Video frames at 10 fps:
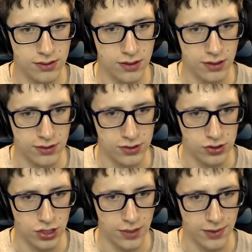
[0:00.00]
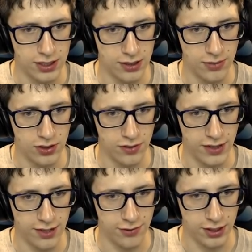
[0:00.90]
Could also drop it in the middle of
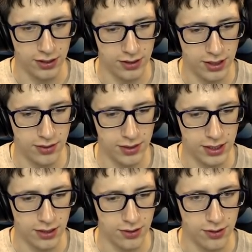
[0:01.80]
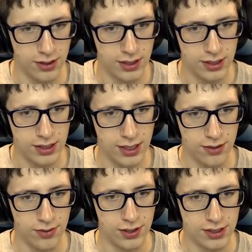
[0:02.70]
Africa. There we go. That
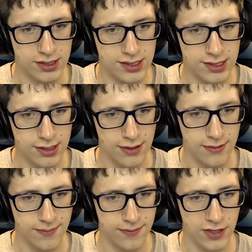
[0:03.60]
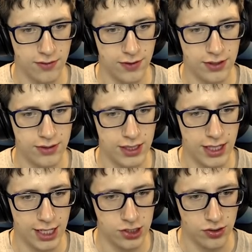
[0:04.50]
works. Very
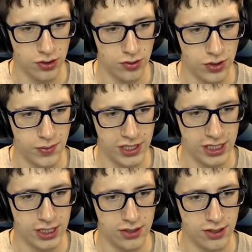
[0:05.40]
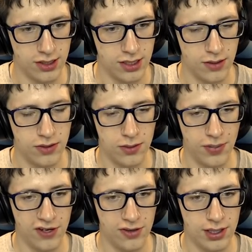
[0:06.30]
natural orbit here. The
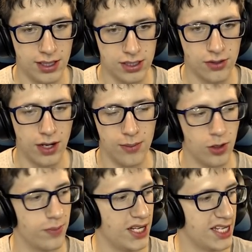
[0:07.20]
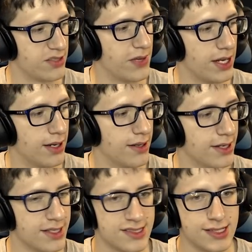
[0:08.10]
parallelogram orbit has
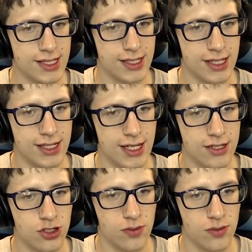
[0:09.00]
been seen in nature